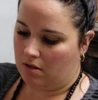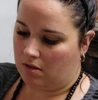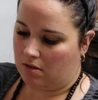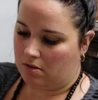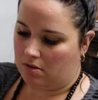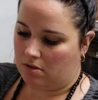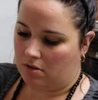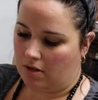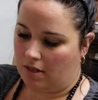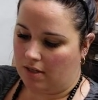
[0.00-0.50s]

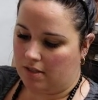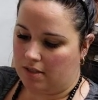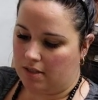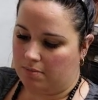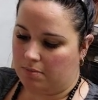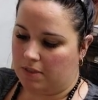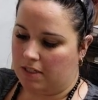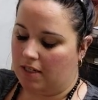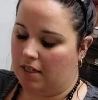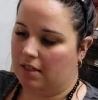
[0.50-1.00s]
So I
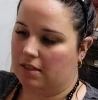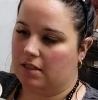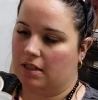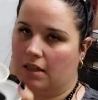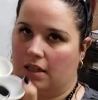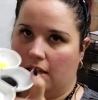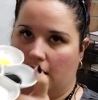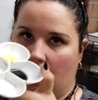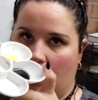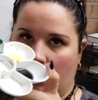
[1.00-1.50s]
dipped it into
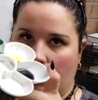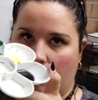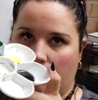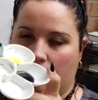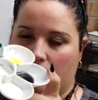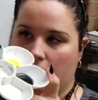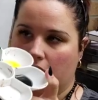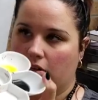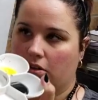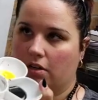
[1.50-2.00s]
the yellow
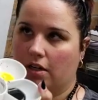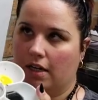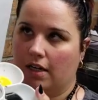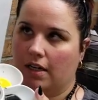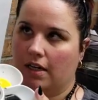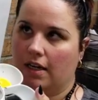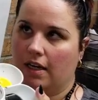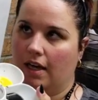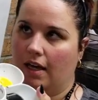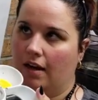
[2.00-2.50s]
and the green
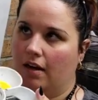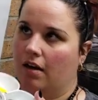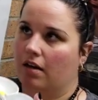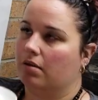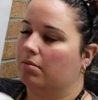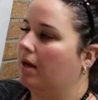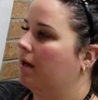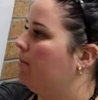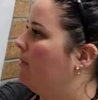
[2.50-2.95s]
again on my